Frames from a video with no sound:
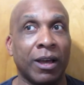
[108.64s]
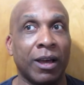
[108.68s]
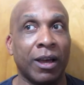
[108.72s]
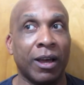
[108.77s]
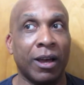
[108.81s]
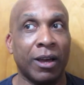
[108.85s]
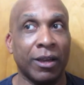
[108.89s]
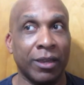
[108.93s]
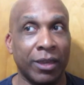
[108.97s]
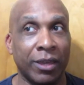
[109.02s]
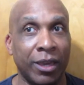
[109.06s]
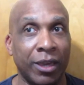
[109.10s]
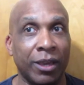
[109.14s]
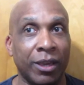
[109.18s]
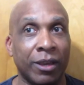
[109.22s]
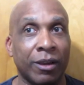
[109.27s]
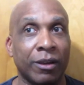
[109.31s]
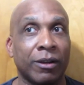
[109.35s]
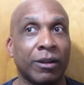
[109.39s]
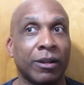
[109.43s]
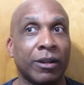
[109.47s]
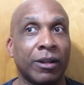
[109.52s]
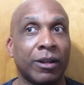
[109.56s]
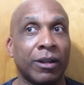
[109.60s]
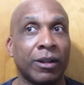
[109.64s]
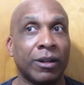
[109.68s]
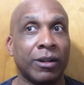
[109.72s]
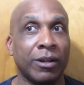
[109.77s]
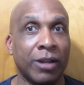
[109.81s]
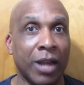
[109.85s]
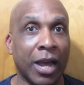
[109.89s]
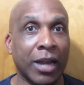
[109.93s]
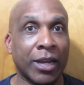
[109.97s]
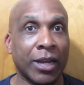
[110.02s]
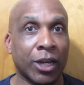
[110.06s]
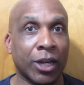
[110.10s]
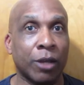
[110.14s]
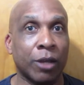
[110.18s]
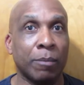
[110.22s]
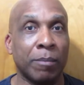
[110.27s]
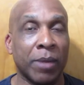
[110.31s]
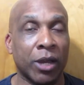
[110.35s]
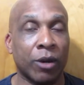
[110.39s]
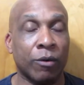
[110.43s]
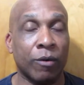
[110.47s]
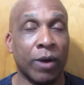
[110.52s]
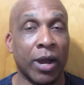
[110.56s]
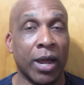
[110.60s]
a year not to
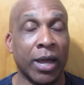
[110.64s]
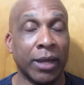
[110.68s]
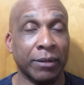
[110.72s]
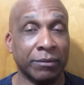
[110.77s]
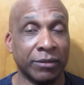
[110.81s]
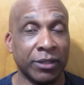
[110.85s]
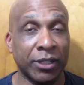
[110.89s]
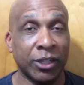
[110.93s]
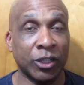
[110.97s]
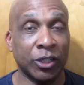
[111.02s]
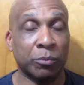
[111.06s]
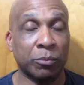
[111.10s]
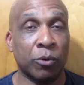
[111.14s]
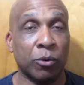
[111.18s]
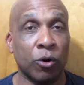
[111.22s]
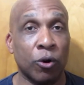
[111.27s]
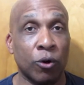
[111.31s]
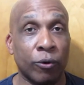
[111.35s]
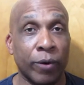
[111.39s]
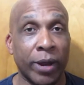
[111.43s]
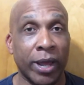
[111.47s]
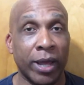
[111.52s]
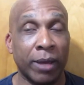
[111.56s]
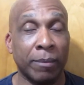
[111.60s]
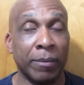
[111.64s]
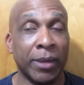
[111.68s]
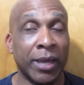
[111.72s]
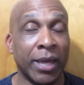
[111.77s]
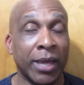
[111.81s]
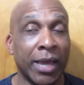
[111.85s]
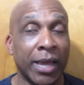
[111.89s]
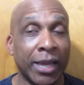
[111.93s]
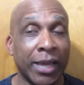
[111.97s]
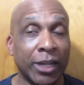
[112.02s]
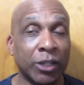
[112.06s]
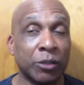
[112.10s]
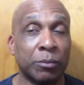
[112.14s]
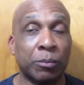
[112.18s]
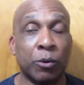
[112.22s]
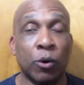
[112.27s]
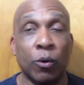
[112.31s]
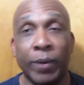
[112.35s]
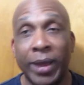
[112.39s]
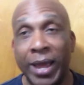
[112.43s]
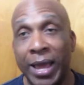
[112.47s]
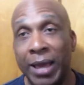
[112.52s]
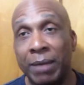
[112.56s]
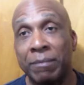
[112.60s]
commit crimes in this program. And this
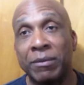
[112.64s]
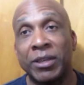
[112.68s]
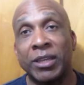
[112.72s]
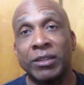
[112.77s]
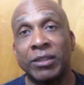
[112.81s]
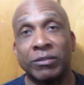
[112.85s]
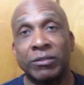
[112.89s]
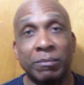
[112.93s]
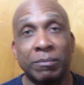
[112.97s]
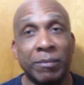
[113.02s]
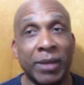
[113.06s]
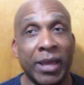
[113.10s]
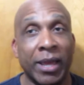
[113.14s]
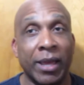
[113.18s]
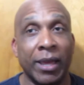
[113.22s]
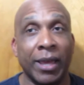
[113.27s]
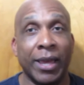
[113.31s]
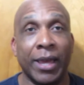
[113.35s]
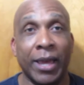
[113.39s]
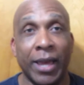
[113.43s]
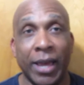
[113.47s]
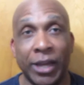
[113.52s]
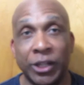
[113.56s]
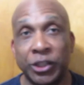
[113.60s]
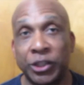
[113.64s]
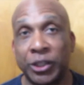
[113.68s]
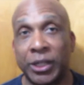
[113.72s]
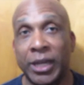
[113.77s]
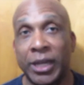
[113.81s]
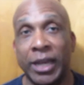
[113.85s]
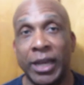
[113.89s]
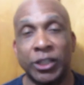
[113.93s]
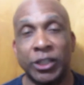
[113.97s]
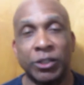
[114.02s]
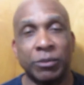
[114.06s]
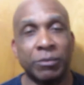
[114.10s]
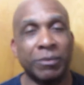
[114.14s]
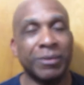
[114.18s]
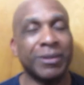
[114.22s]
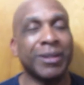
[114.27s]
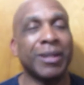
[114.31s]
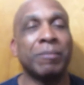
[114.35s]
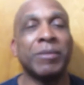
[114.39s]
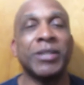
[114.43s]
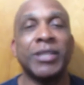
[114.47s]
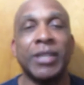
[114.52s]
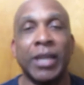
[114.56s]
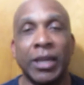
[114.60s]
program gives them education.
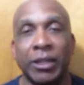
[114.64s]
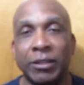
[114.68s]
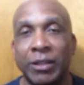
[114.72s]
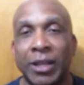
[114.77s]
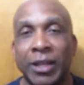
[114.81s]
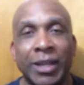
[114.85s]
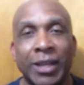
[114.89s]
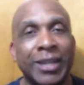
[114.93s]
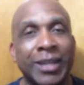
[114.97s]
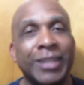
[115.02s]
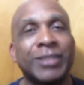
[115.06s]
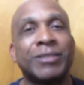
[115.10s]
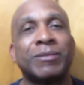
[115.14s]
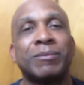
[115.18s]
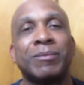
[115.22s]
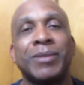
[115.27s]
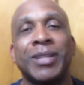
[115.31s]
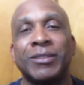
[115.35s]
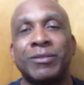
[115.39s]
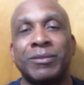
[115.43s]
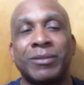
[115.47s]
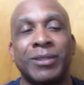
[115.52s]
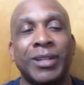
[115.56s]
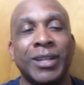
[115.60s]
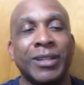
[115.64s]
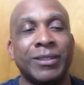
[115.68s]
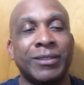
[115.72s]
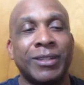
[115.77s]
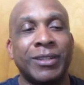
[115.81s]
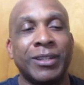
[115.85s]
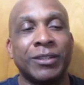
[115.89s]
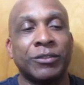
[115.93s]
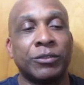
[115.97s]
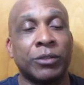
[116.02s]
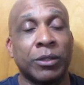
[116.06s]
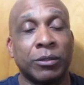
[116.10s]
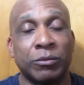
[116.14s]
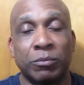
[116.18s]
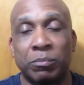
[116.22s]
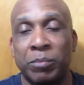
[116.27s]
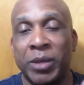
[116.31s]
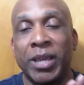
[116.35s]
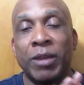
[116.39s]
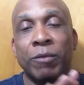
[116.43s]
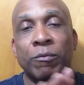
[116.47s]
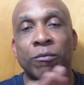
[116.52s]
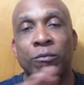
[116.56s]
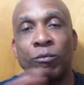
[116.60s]
Let me tell you, let's, let's, let's, let's just
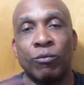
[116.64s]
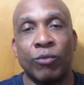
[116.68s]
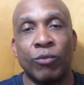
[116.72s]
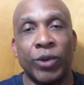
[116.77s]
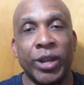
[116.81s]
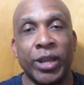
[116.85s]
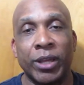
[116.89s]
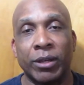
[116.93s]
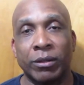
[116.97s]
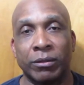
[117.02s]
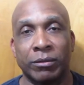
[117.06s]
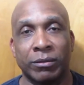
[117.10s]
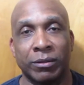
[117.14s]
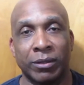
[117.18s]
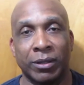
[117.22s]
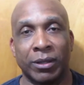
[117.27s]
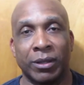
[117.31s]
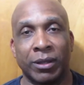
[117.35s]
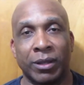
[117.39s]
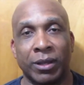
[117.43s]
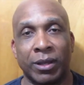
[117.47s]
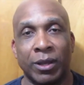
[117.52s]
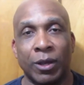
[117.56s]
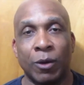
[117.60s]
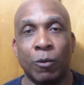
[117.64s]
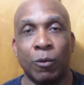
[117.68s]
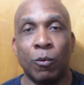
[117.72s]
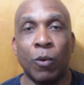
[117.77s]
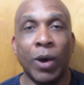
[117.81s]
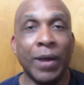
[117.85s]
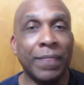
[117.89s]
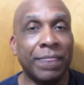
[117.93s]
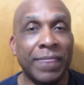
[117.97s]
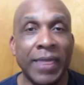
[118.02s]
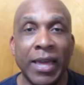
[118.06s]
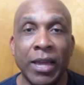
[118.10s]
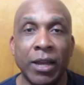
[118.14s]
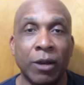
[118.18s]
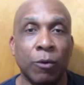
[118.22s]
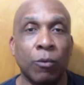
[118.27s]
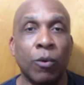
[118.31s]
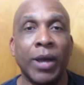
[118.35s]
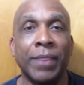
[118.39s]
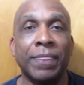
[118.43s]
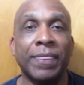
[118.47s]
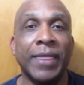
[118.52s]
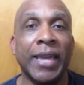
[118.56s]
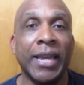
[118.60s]
be real. What they,
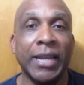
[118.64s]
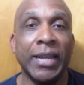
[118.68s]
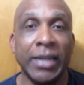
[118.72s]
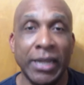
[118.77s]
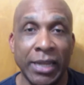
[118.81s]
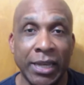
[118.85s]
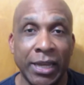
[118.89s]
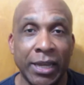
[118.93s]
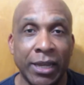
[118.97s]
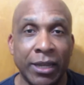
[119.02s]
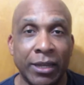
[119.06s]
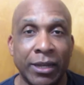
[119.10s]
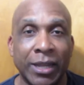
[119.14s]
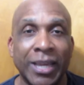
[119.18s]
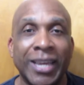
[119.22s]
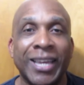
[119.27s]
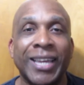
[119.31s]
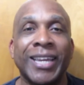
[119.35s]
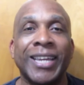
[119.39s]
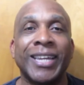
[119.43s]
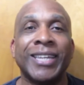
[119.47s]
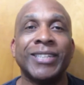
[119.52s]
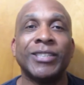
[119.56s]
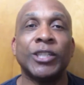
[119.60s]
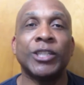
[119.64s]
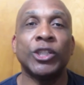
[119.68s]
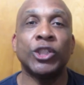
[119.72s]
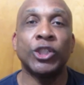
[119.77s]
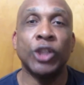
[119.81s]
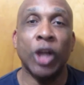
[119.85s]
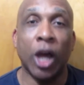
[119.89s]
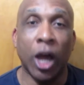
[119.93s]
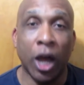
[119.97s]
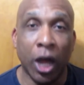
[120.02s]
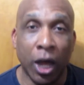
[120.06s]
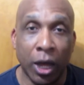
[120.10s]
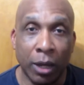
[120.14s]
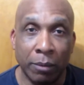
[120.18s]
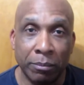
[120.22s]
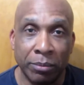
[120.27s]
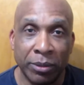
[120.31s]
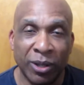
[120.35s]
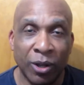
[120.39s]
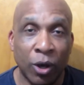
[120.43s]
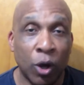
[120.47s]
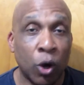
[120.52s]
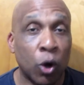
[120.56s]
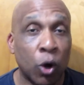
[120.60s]
what they need is a job
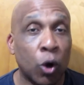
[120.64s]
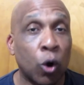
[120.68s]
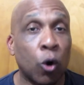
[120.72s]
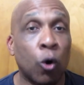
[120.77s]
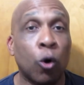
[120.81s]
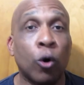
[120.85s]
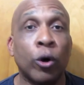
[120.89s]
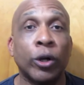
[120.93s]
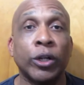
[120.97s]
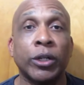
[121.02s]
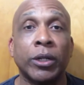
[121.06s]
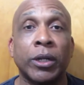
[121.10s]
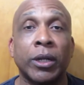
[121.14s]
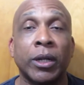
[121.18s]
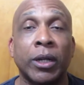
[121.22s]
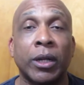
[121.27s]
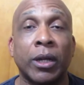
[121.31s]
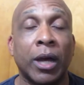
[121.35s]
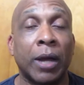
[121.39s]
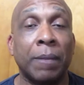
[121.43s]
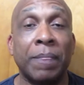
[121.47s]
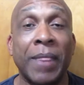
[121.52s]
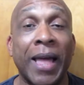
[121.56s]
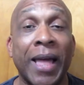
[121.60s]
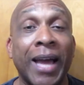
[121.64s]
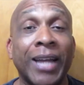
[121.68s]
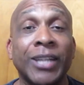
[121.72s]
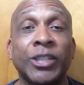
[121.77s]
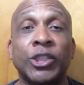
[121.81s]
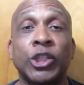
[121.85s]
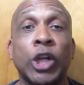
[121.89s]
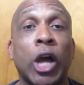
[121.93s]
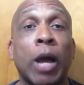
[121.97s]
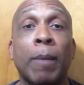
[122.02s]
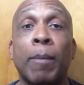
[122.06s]
or uh, not job